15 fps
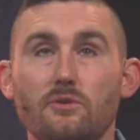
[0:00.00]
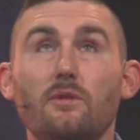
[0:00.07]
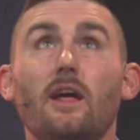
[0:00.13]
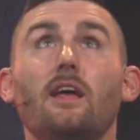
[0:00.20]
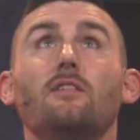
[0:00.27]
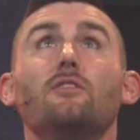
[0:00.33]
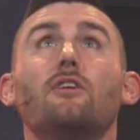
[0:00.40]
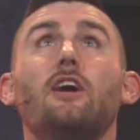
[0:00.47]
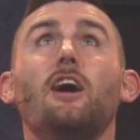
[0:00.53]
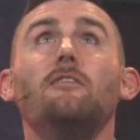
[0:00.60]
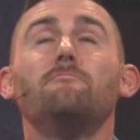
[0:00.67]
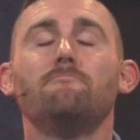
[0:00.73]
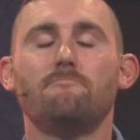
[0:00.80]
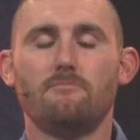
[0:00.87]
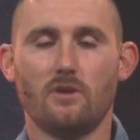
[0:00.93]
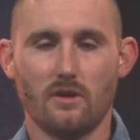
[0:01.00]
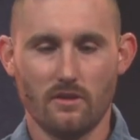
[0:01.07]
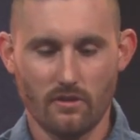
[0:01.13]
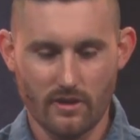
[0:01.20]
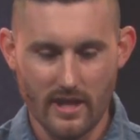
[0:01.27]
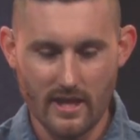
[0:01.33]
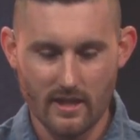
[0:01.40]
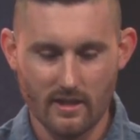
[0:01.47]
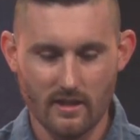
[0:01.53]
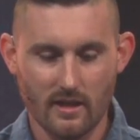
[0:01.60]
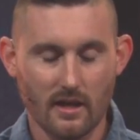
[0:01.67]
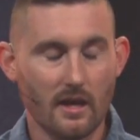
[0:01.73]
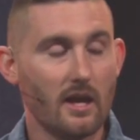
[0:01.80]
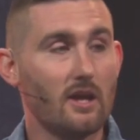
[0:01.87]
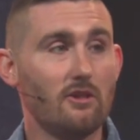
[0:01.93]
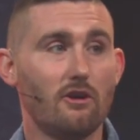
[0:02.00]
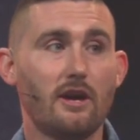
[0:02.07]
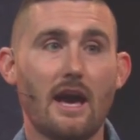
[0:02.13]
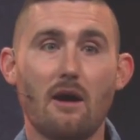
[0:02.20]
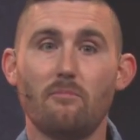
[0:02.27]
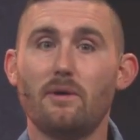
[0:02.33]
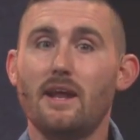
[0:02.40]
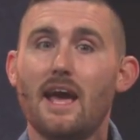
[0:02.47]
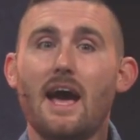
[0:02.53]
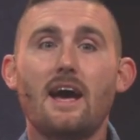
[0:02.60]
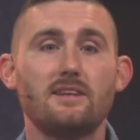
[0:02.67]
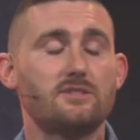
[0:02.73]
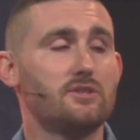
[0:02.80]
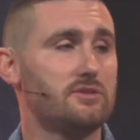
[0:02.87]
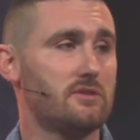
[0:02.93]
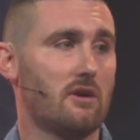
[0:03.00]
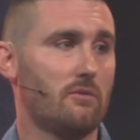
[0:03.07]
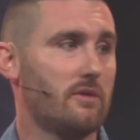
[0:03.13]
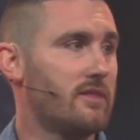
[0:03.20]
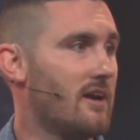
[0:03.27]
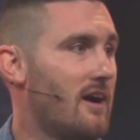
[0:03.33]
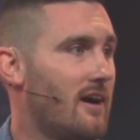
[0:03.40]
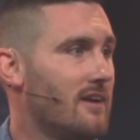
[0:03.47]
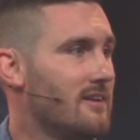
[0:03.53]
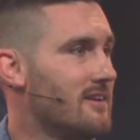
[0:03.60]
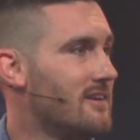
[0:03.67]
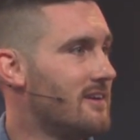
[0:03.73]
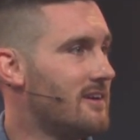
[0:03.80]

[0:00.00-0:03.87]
too late. Look up, look in, and look out, but it has to start with God.